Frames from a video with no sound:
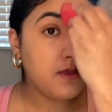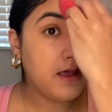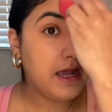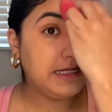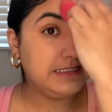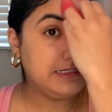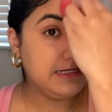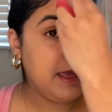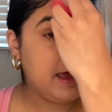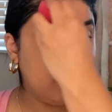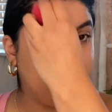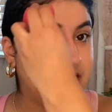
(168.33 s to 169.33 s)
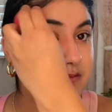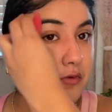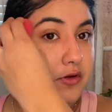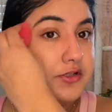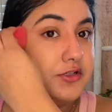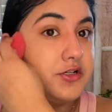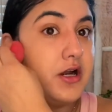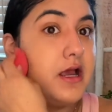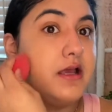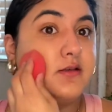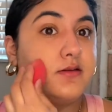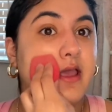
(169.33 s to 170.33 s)
I did heavily
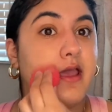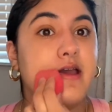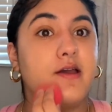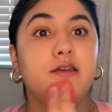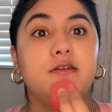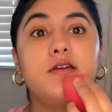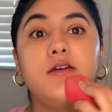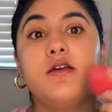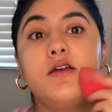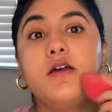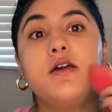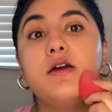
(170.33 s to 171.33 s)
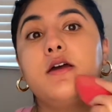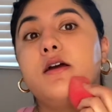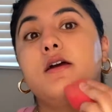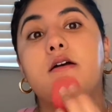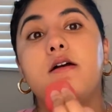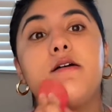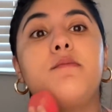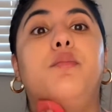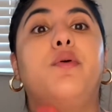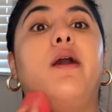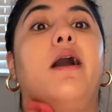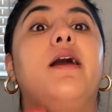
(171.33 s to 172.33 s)
moisturize and
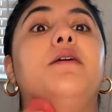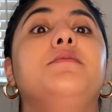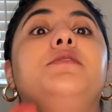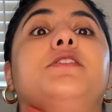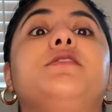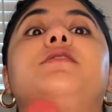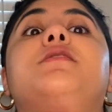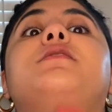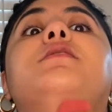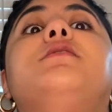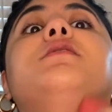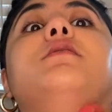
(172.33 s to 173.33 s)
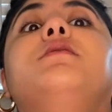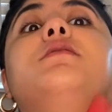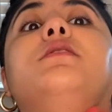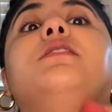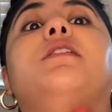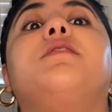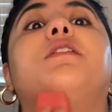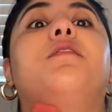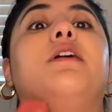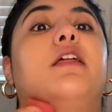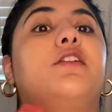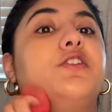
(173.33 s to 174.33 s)
prime just to give it a
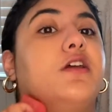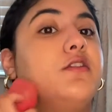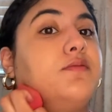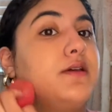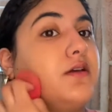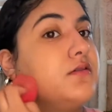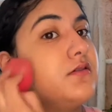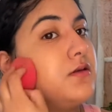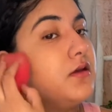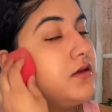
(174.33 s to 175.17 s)
fighting chance because,